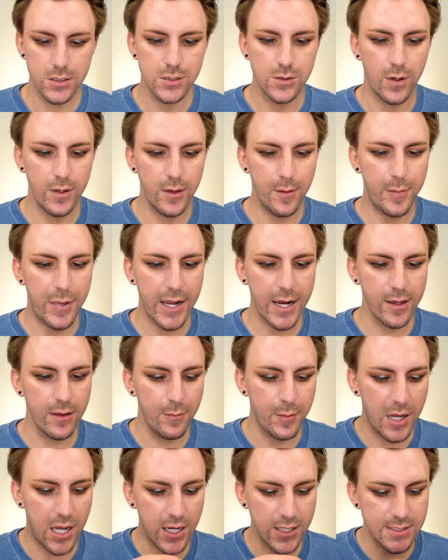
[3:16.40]
So on the back of
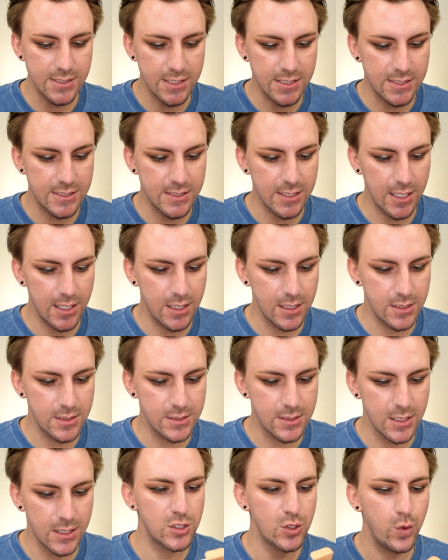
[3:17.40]
the box, it
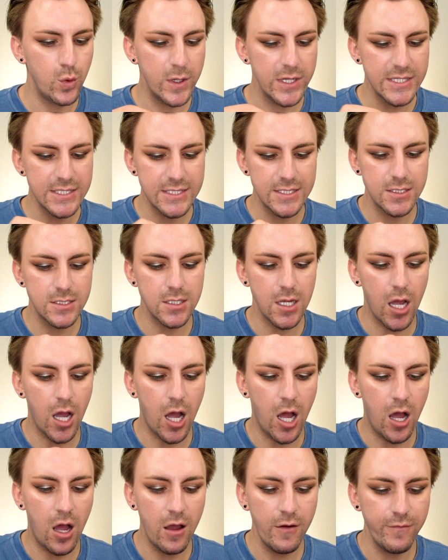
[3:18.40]
says, twist
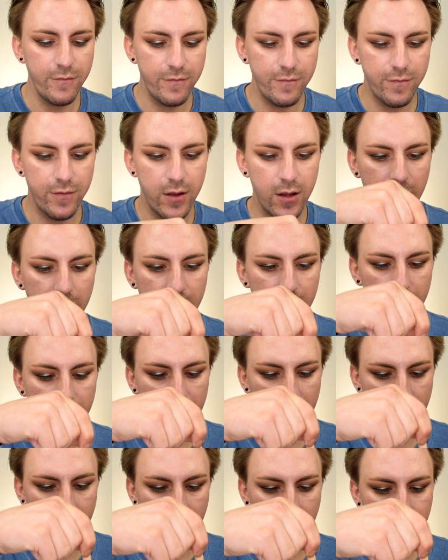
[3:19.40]
off the
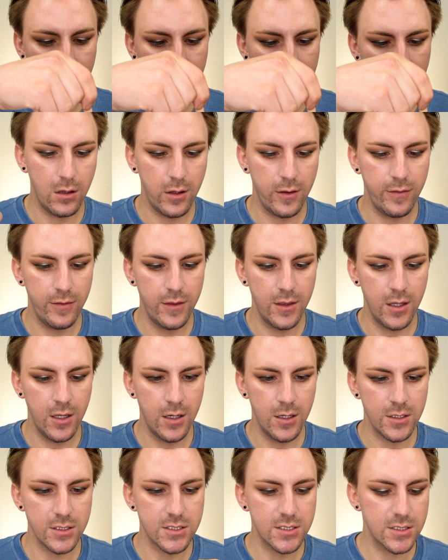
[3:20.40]
cap and
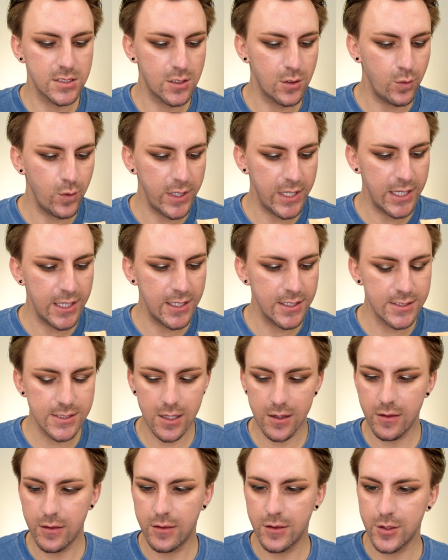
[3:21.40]
then squeeze
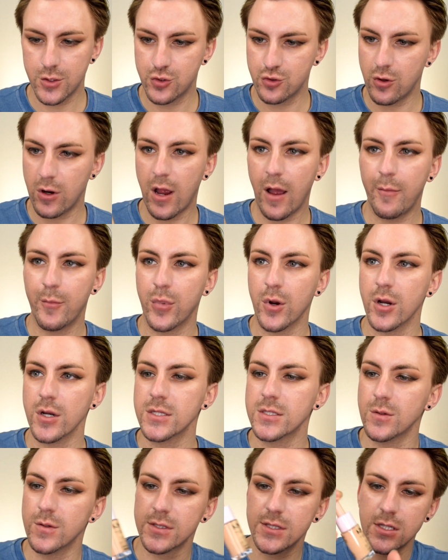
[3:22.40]
the dropper.
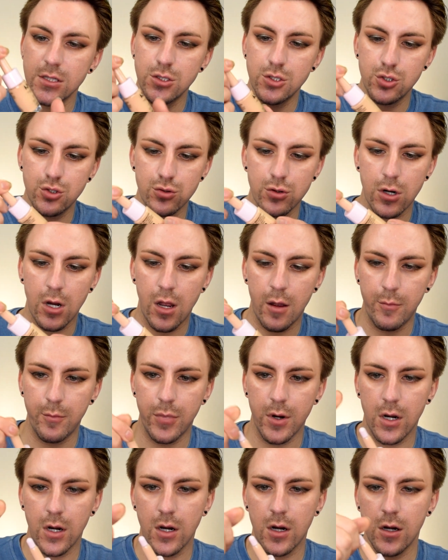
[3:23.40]
So it's a
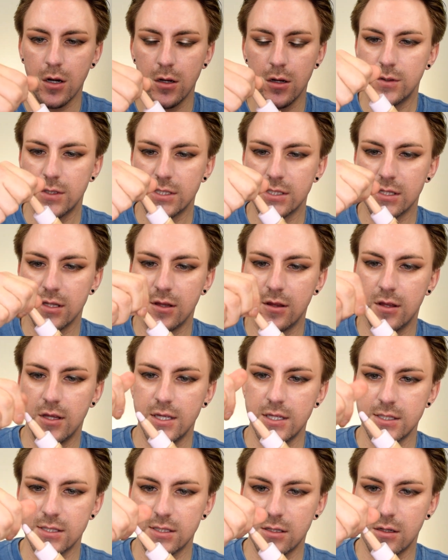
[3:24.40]
dropper, twist
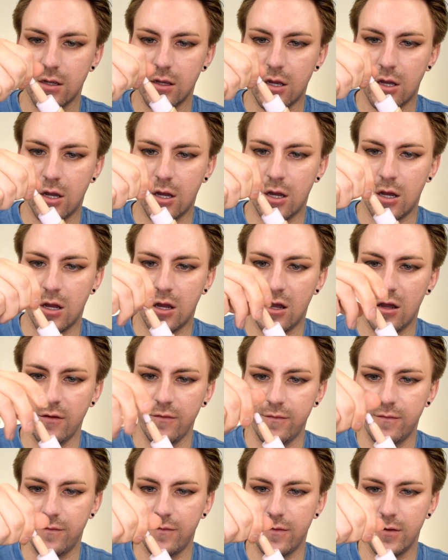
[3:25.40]
this
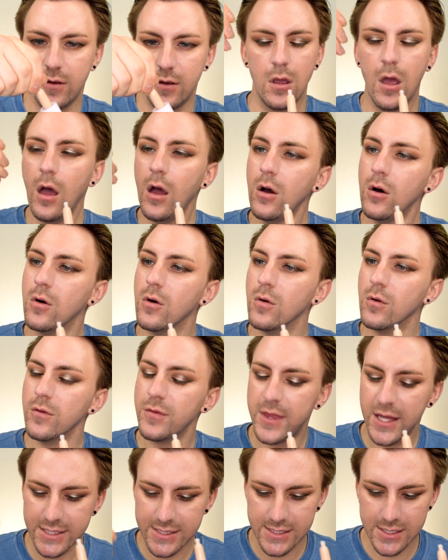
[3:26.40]
off. Oh,
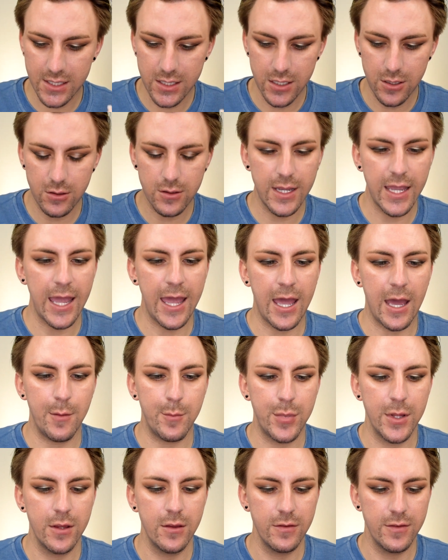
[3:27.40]
that's the little
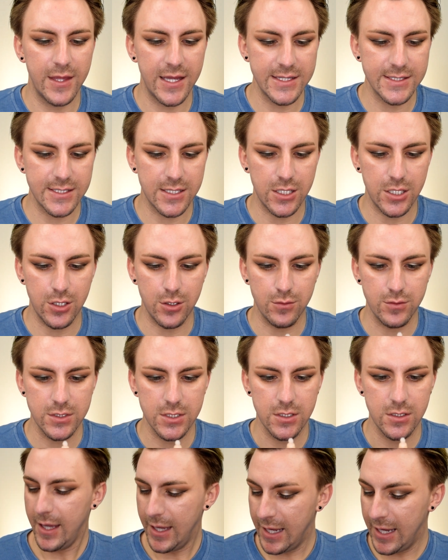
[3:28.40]
cap. That's cute.
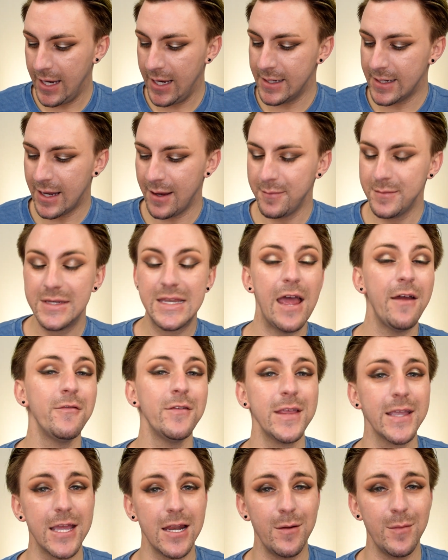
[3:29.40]
And I'm
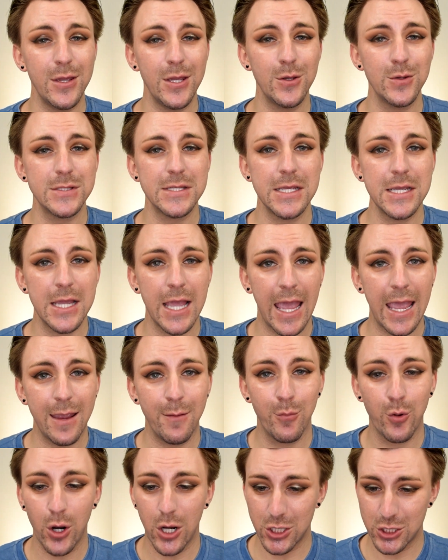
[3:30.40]
definitely gonna be using a
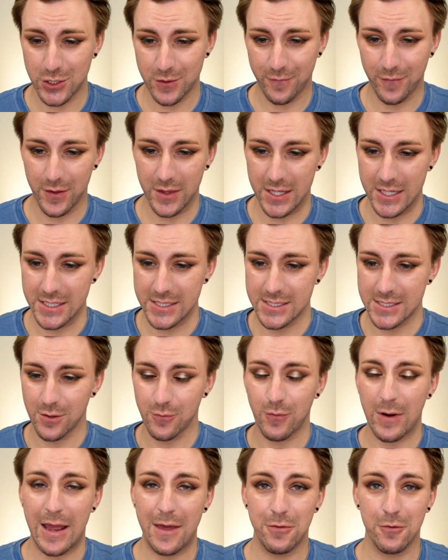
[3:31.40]
brush for this
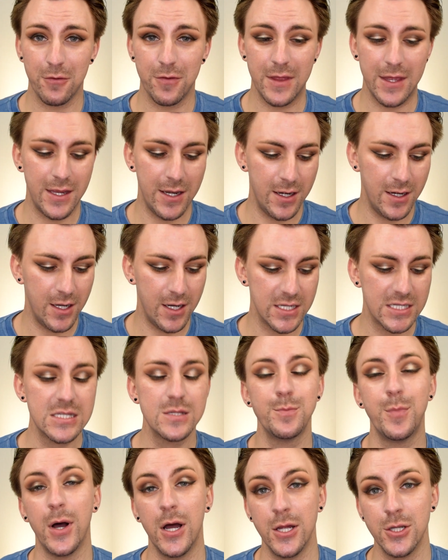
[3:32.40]
rather than a
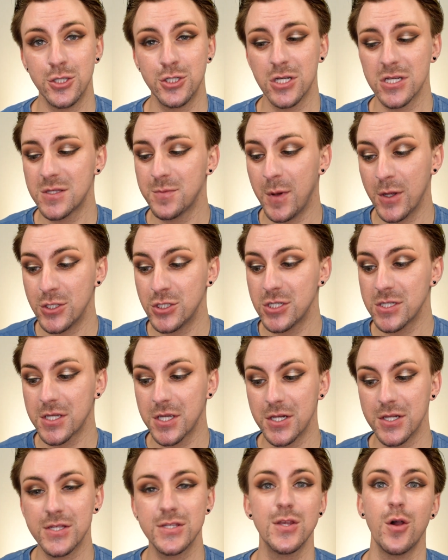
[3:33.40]
sponge. A sponge is
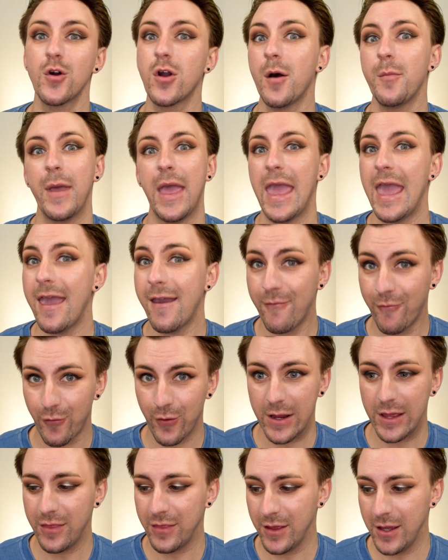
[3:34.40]
gonna soak up
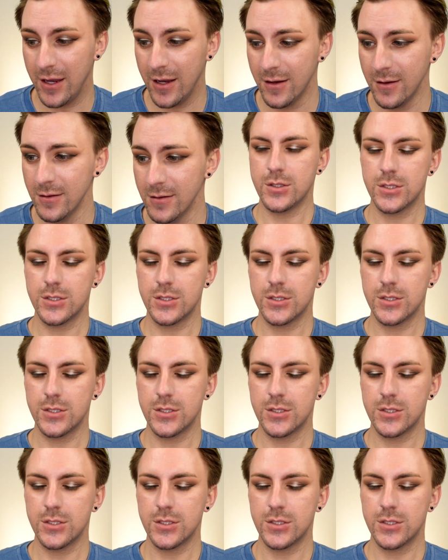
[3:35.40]
everything.